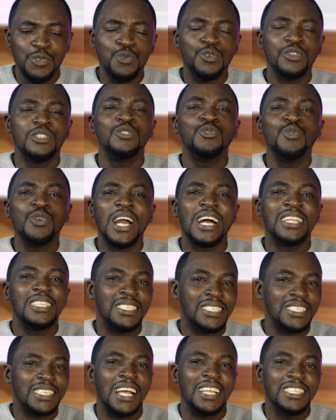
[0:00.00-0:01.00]
you would look at
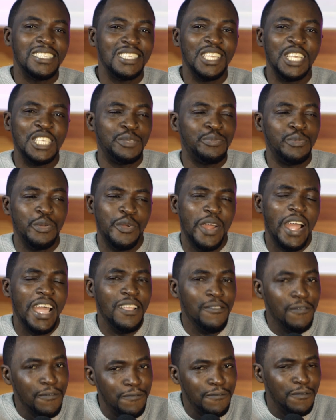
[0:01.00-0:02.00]
the Scanty Explorer
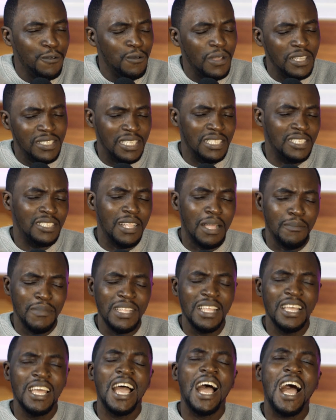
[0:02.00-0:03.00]
and through a certain, I
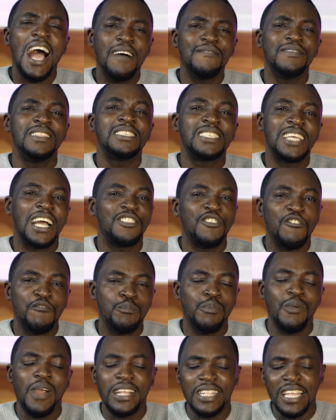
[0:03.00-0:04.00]
mean, have this kind
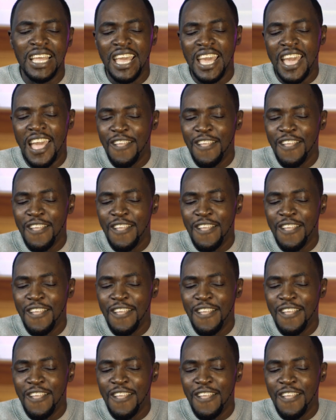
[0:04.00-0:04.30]
of pride.